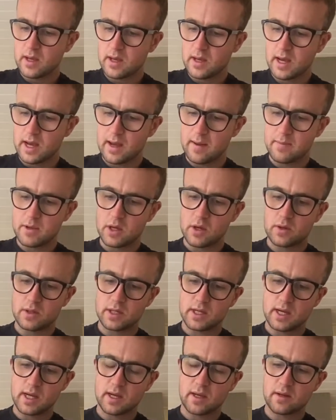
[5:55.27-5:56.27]
I'm
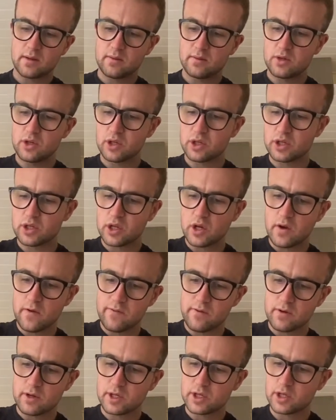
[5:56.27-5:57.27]
using just
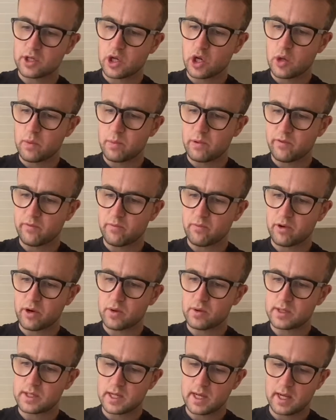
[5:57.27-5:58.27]
over a scoop of
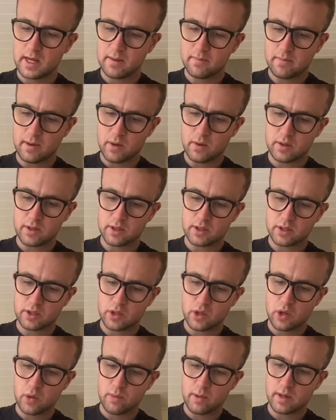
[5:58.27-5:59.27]
protein, about a
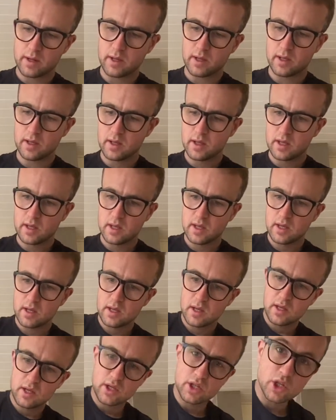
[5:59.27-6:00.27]
scoop
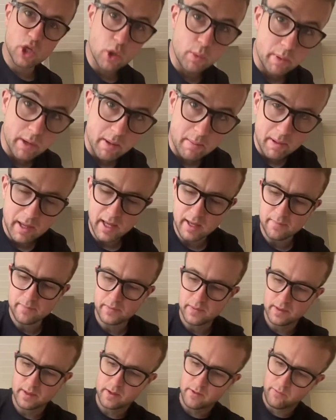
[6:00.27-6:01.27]
and a bit
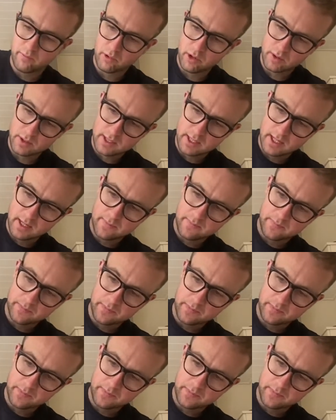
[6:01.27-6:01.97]
of protein.